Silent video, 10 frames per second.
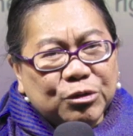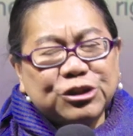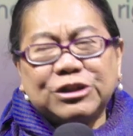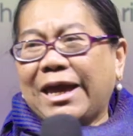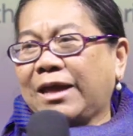
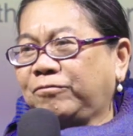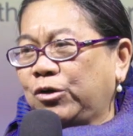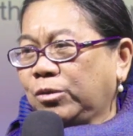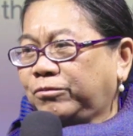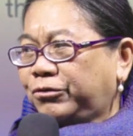push the
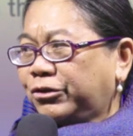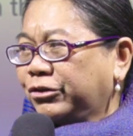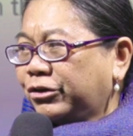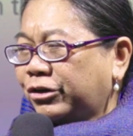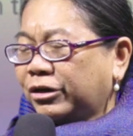envelope
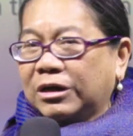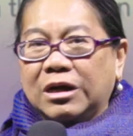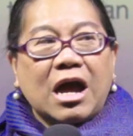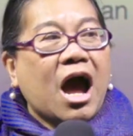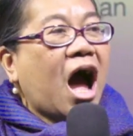further.
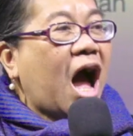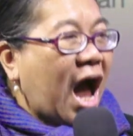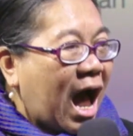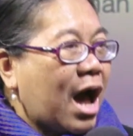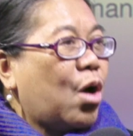
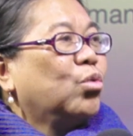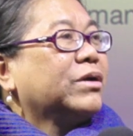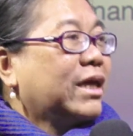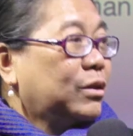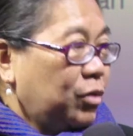
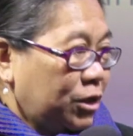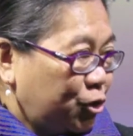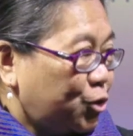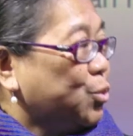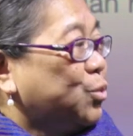How can we
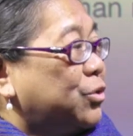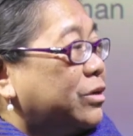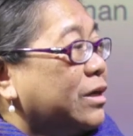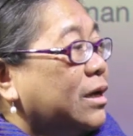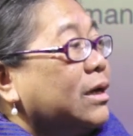
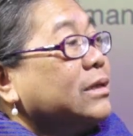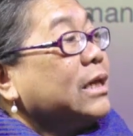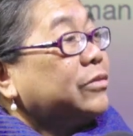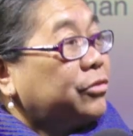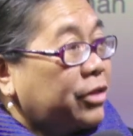ensure
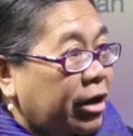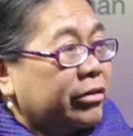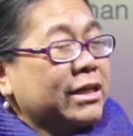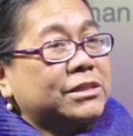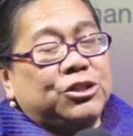that
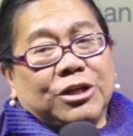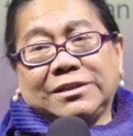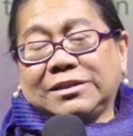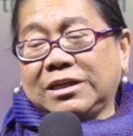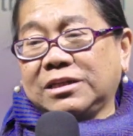there is
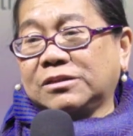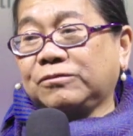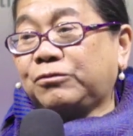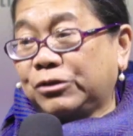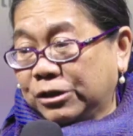
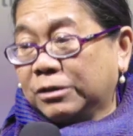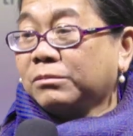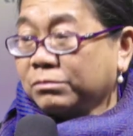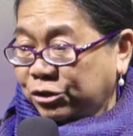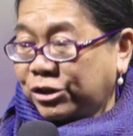justice for
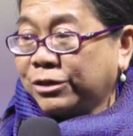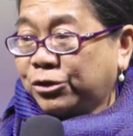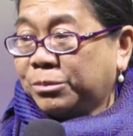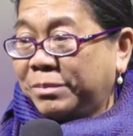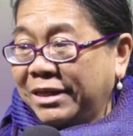
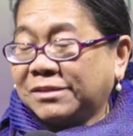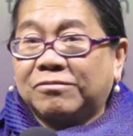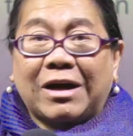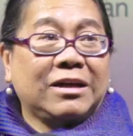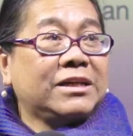gender-based
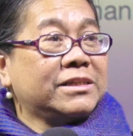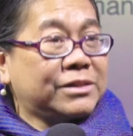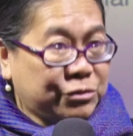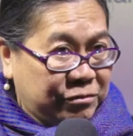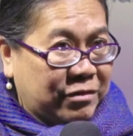
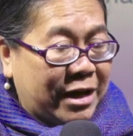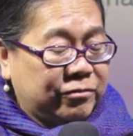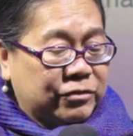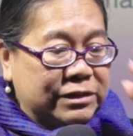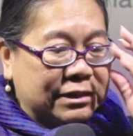violence
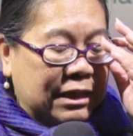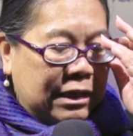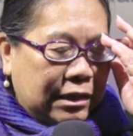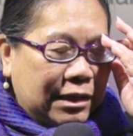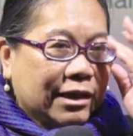survivors?
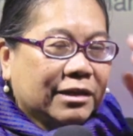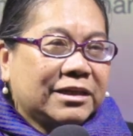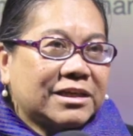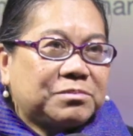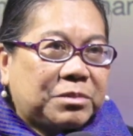
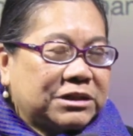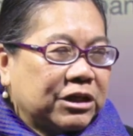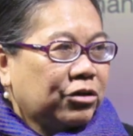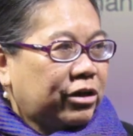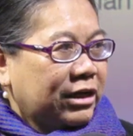This is
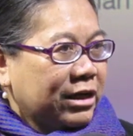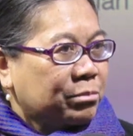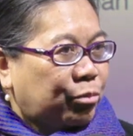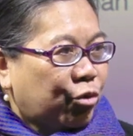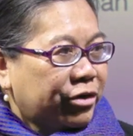particularly
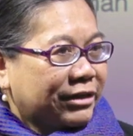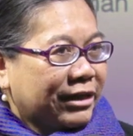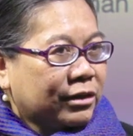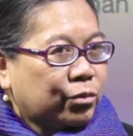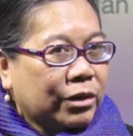
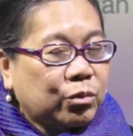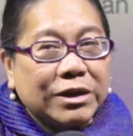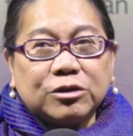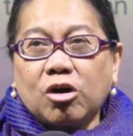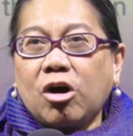important when
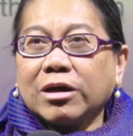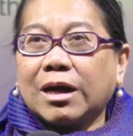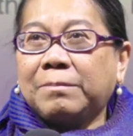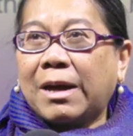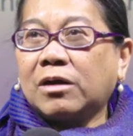we
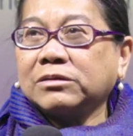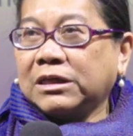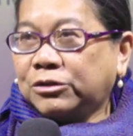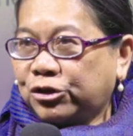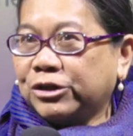talk
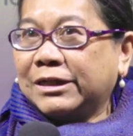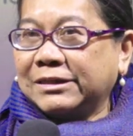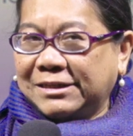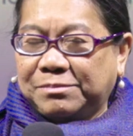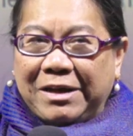about
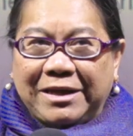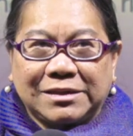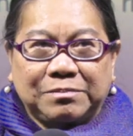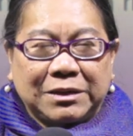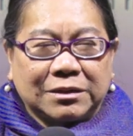internal
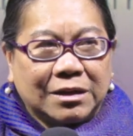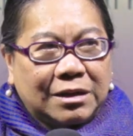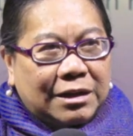displacement.